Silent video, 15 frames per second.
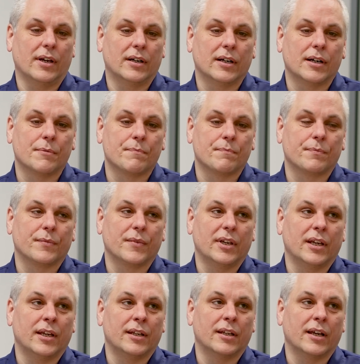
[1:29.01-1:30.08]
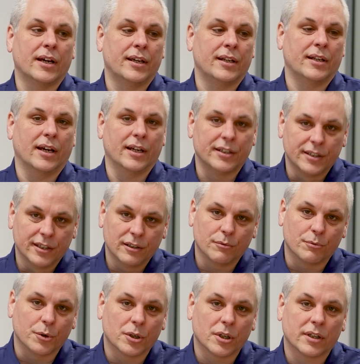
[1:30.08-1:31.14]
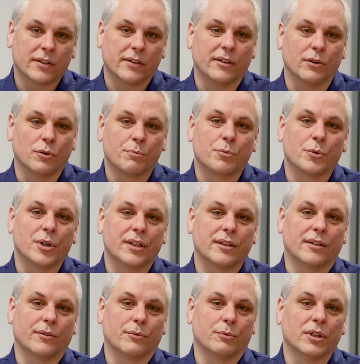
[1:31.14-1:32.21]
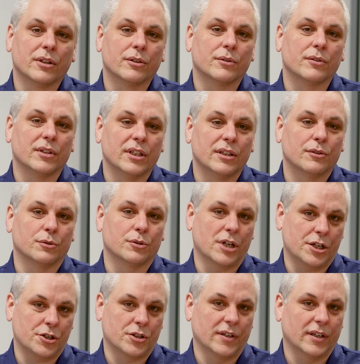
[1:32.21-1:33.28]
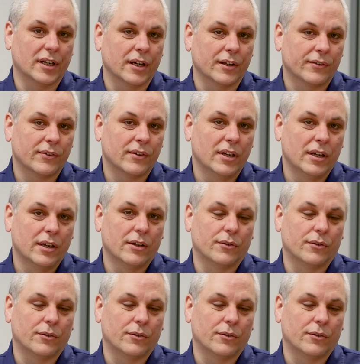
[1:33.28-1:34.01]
in an ideal world, the operators will not need to touch the glass.